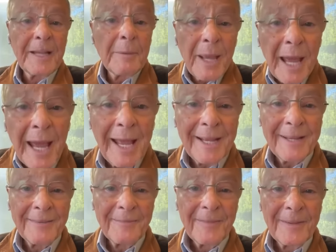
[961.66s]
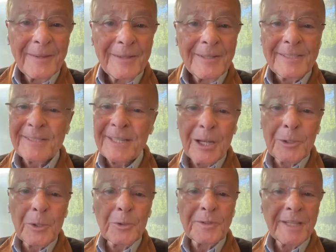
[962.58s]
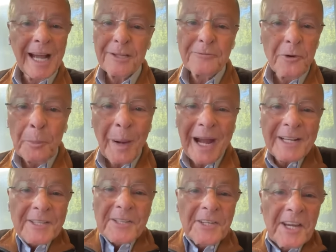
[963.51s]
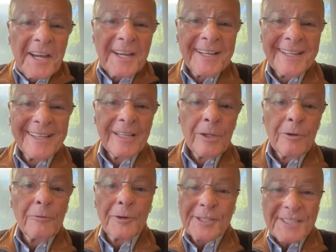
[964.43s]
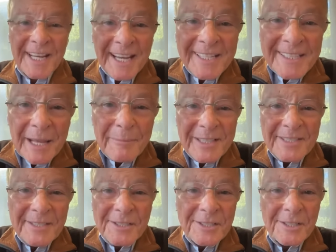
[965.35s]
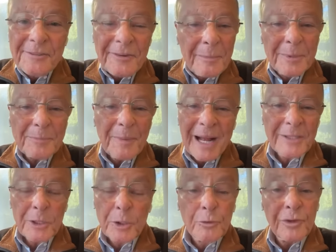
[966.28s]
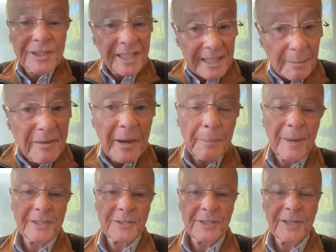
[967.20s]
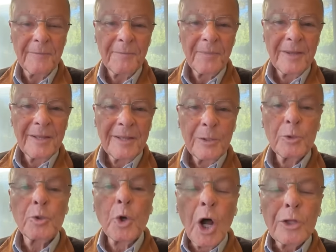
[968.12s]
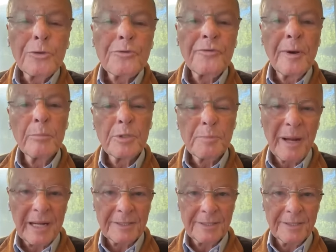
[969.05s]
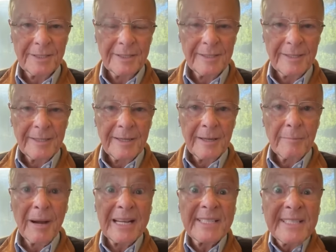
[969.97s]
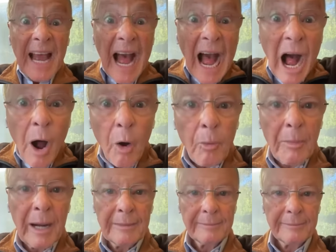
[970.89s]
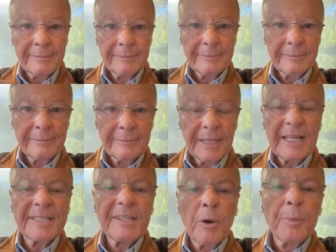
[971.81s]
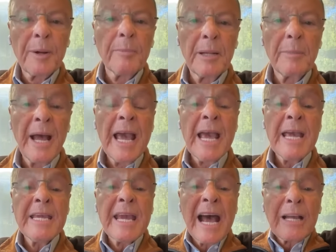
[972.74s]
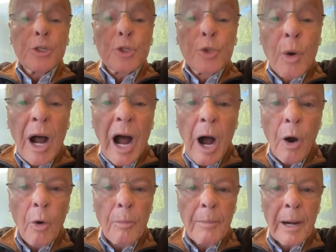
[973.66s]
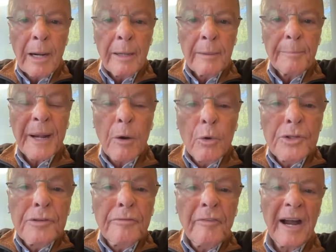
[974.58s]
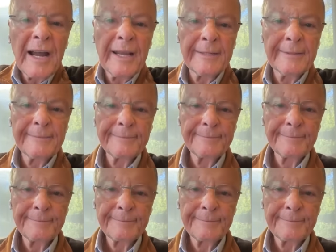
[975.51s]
Me as well. Sooner or later, I will depart. And you who are watching me as well, you also depart from here. All of us will depart from here. How about the soul? This is the problem. How about your soul? Where is it going?